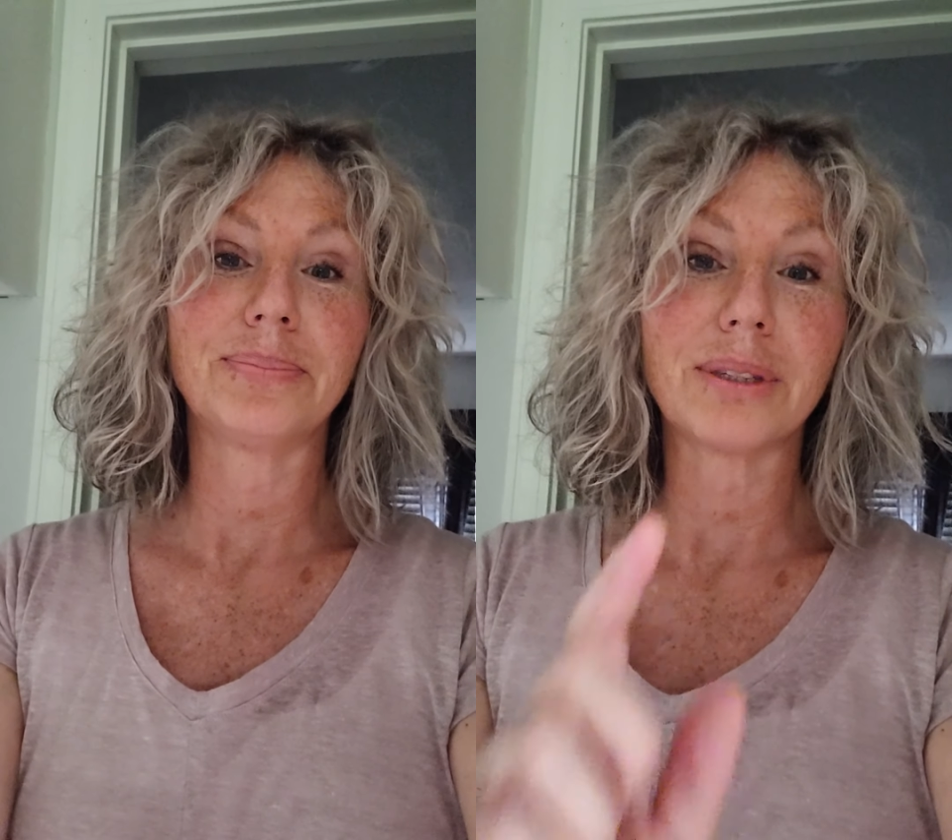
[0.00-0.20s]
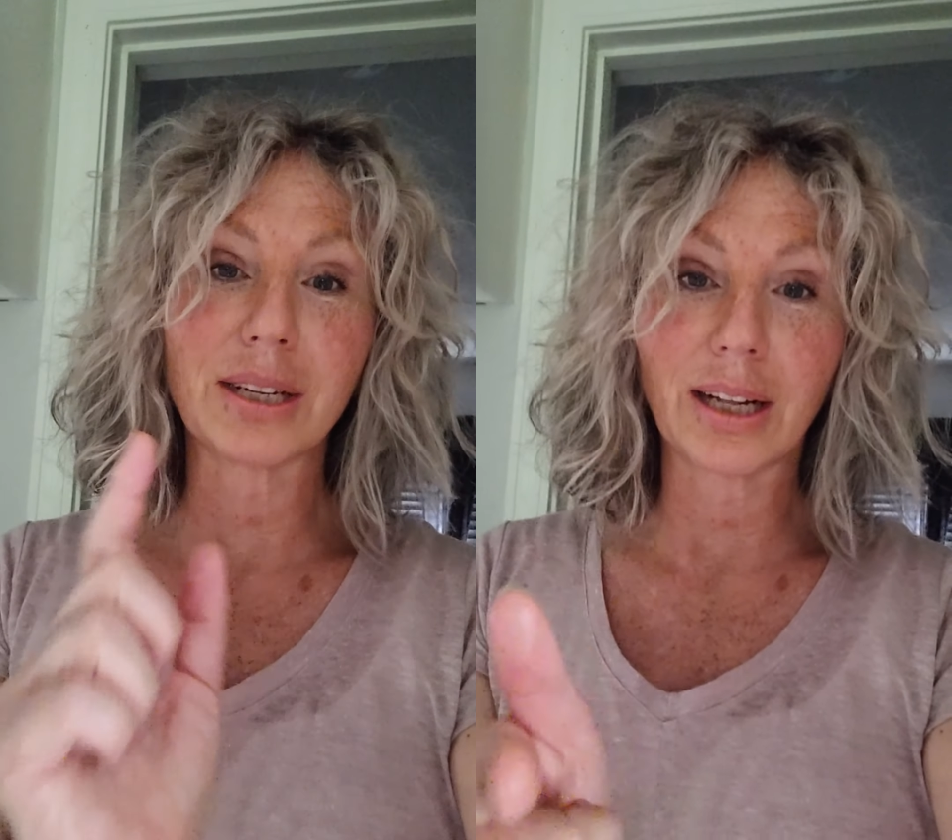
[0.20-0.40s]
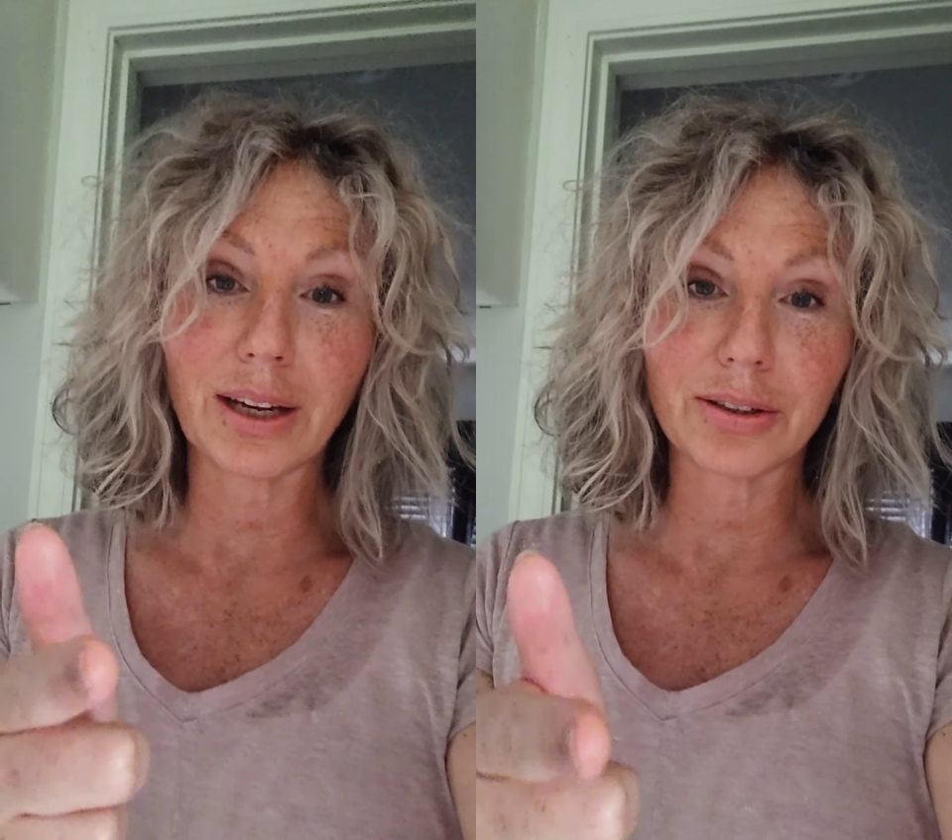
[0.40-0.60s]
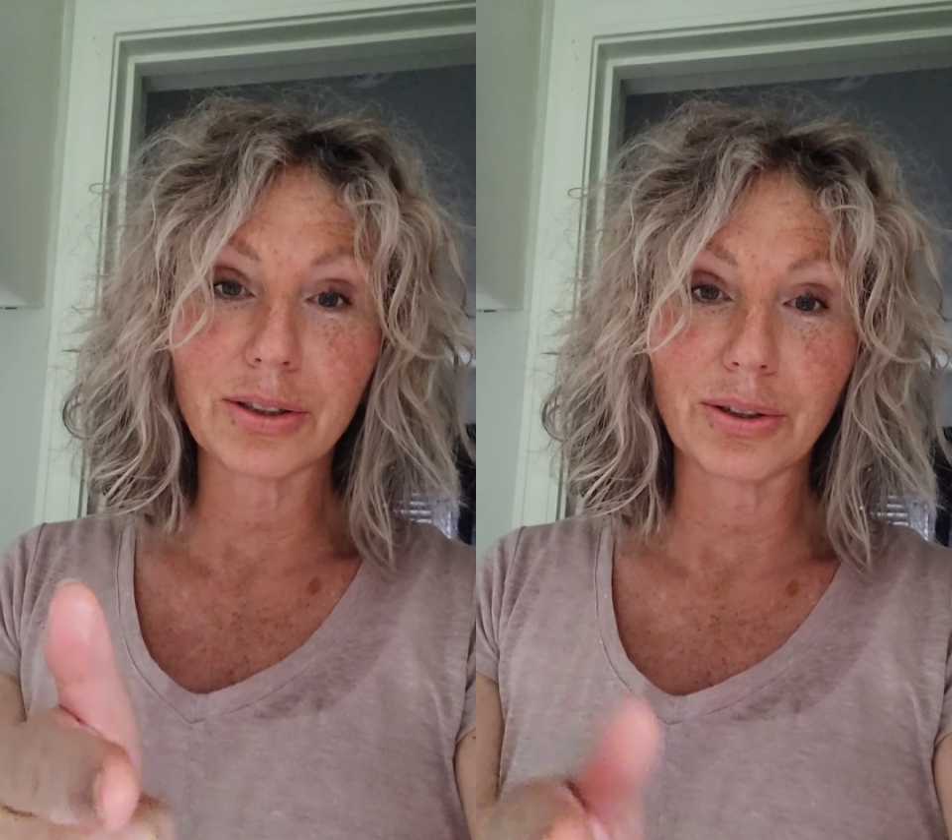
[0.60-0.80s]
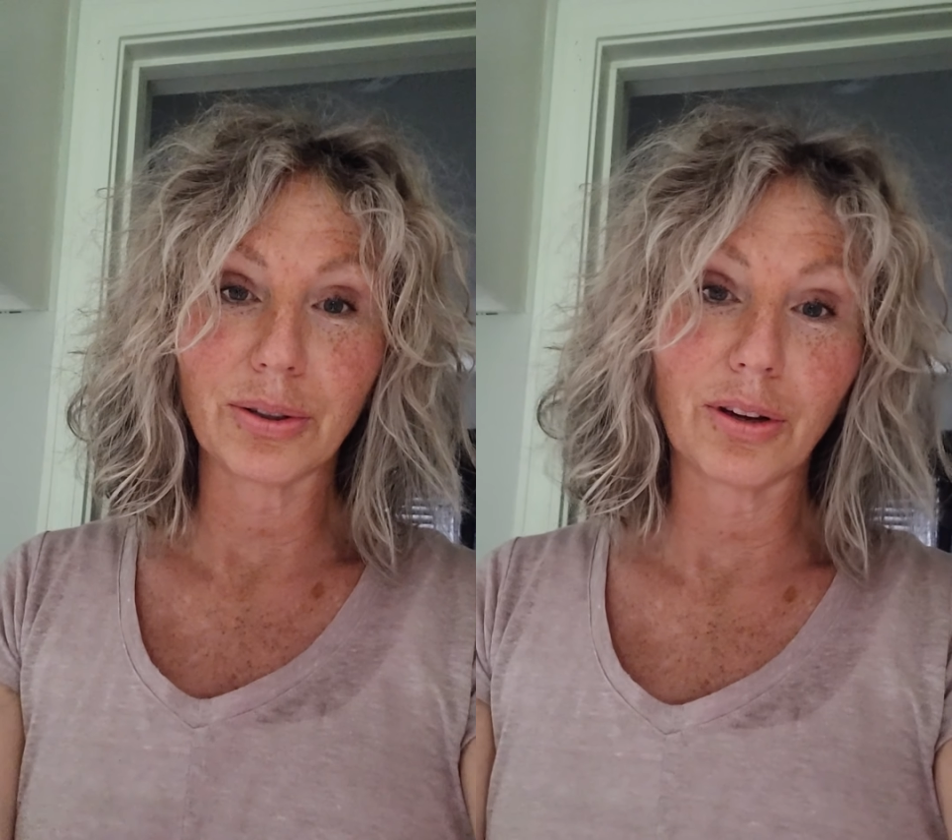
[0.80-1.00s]
declare
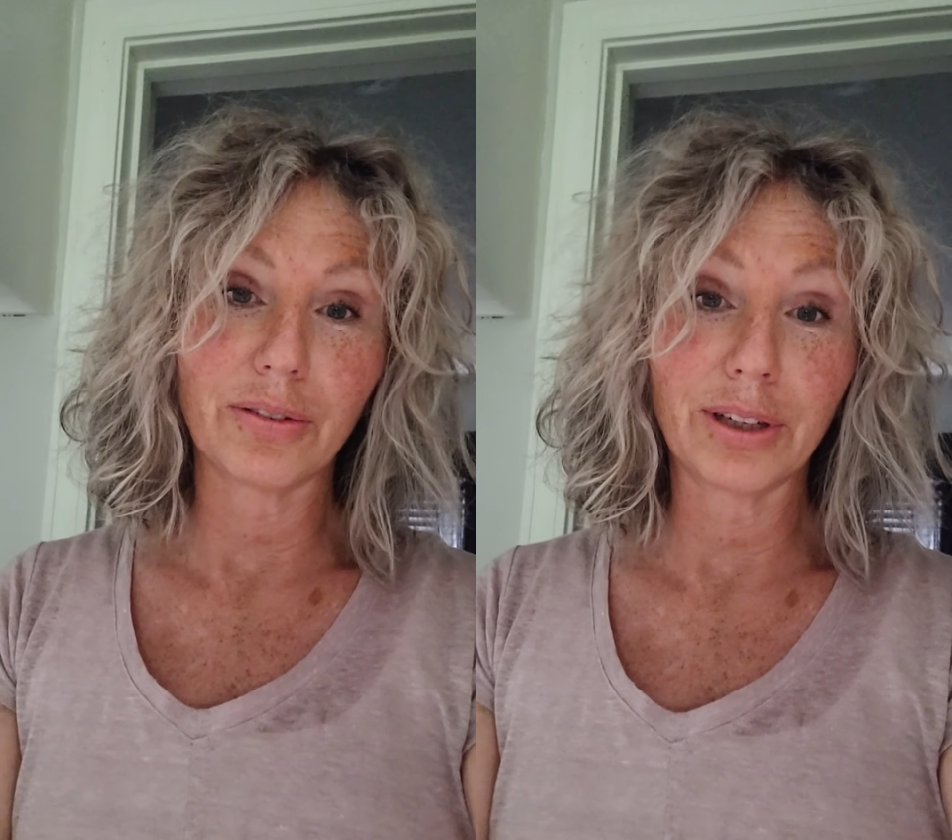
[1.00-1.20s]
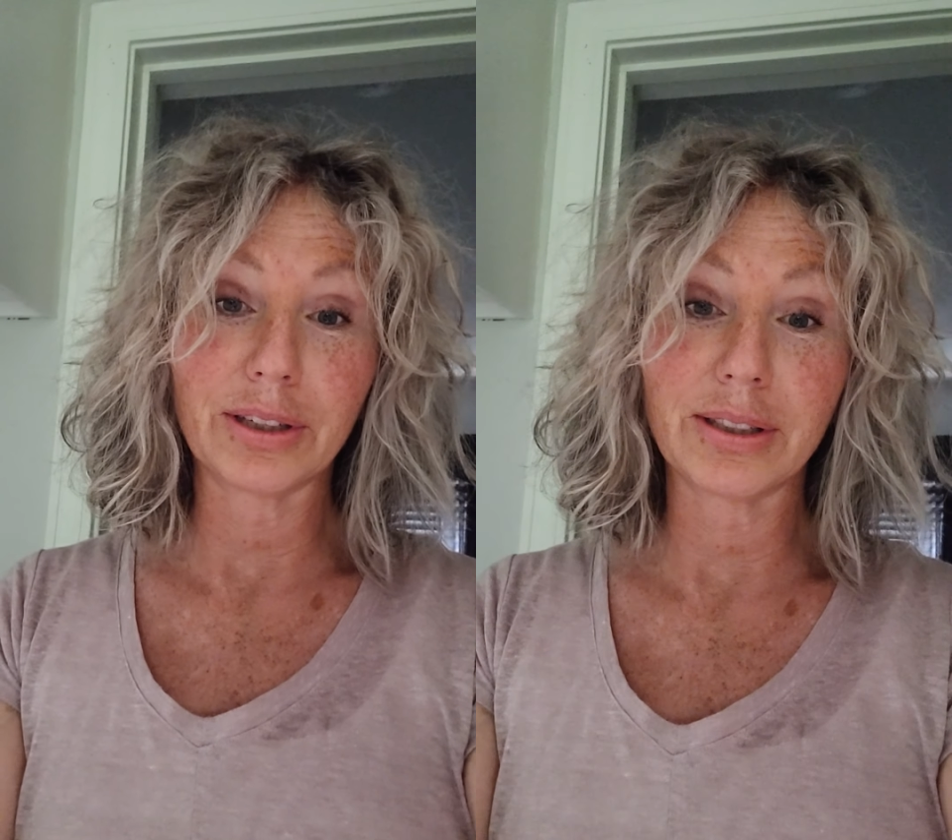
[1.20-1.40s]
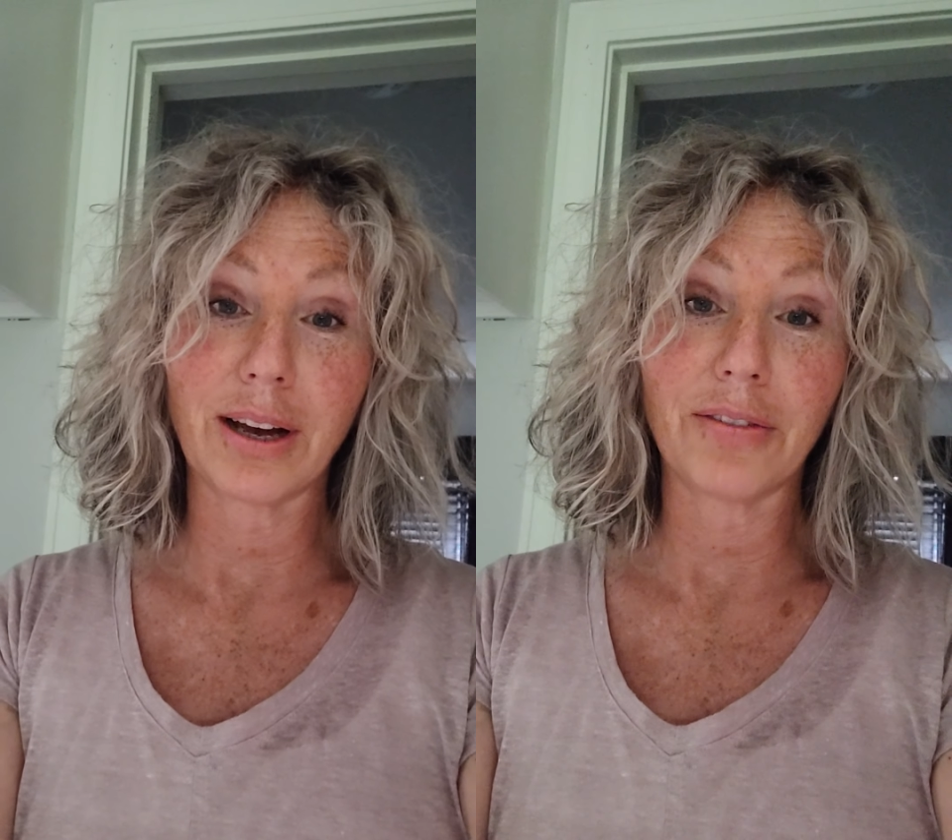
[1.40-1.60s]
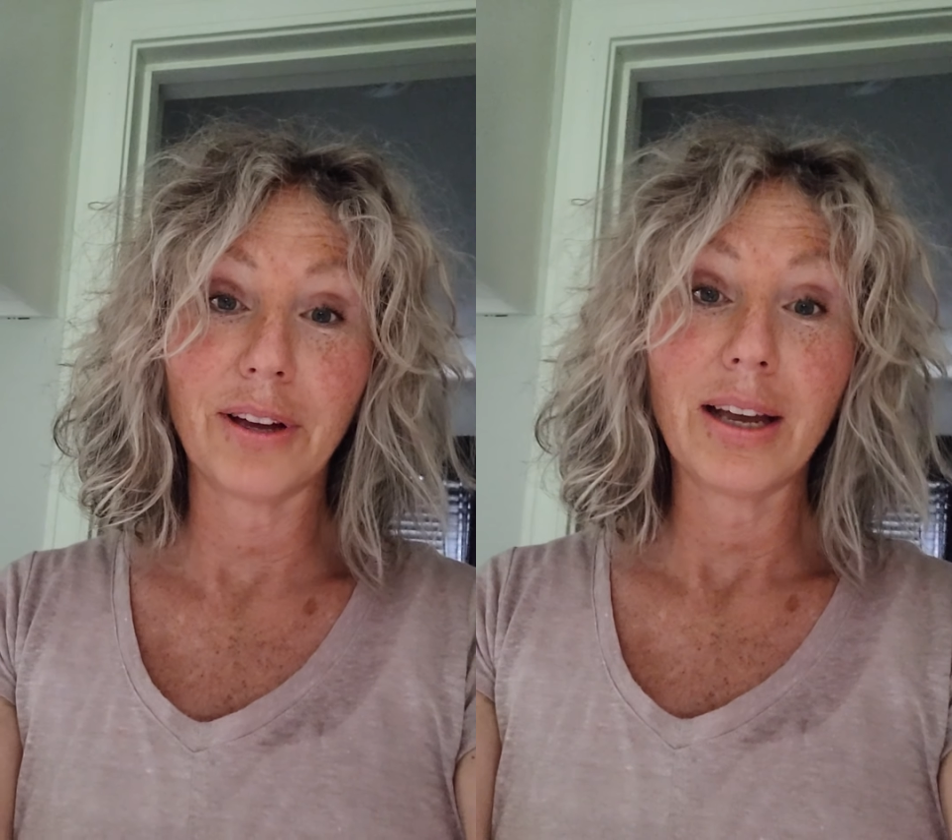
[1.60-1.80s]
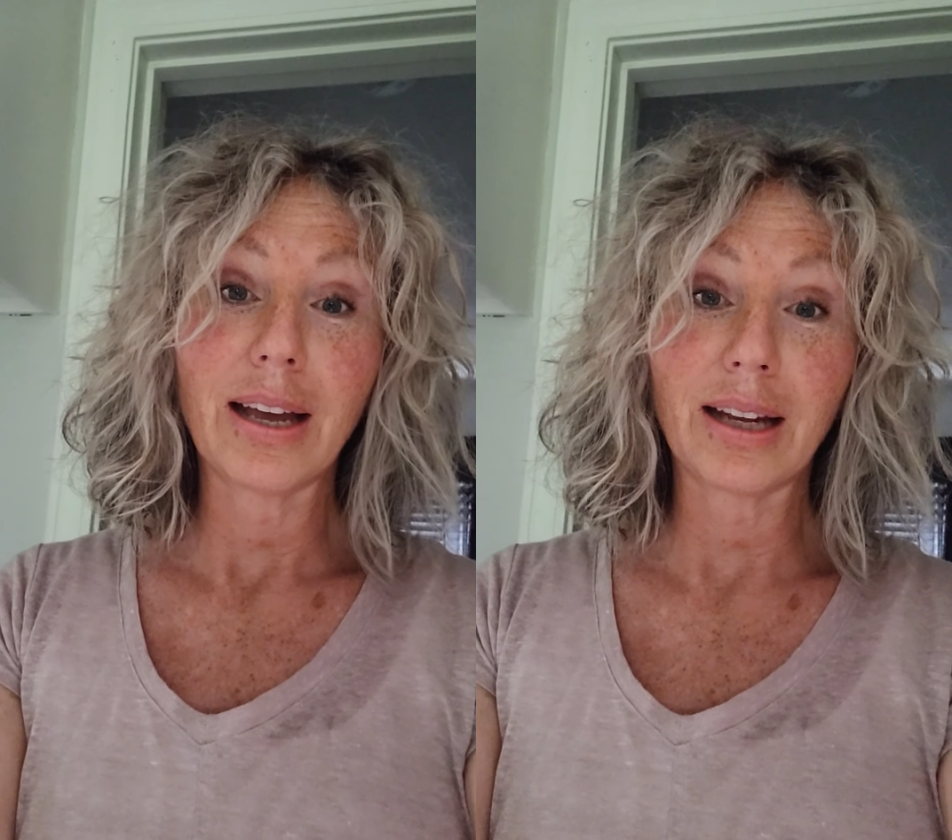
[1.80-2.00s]
truth over yourself
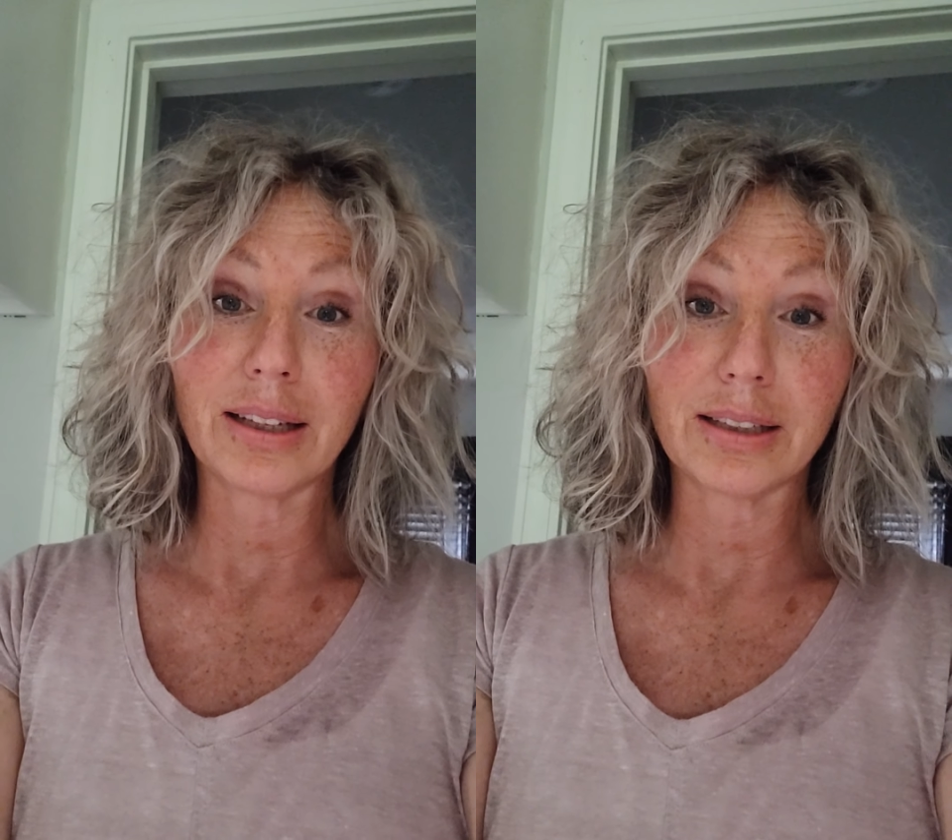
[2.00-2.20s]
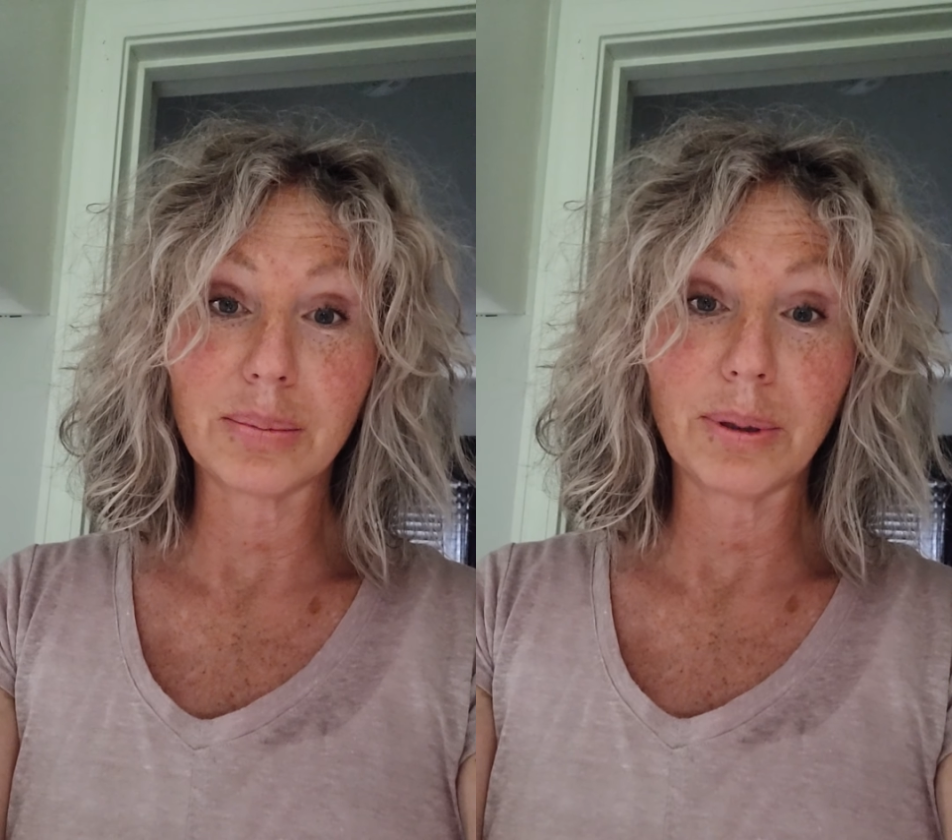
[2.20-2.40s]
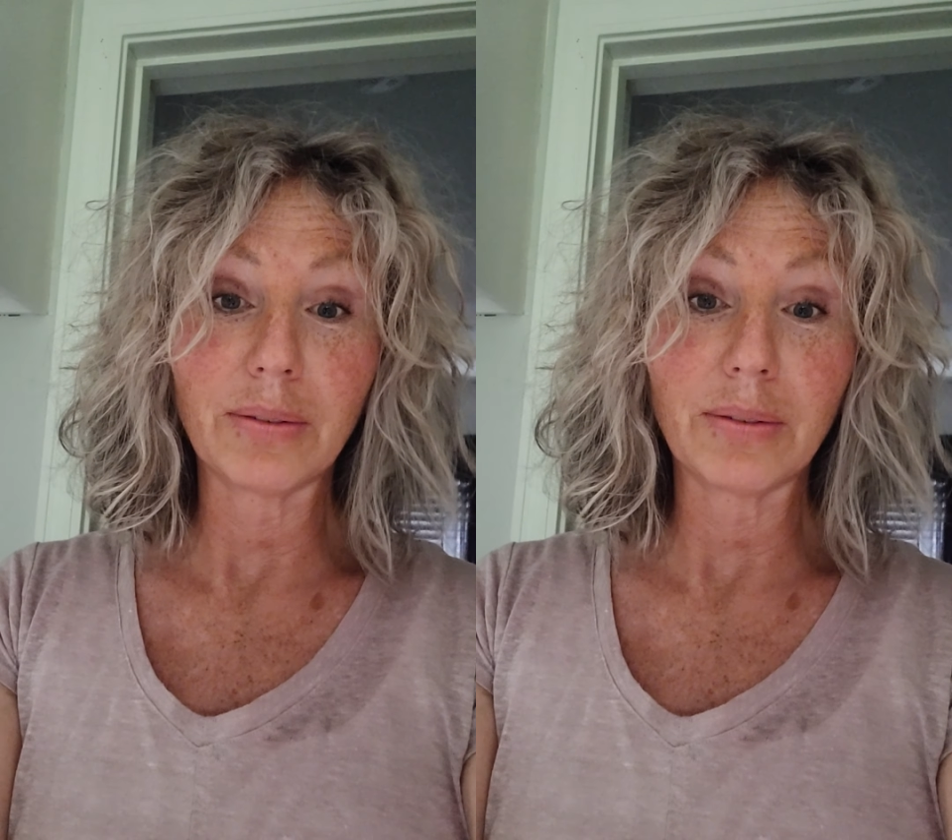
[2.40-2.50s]
and let's be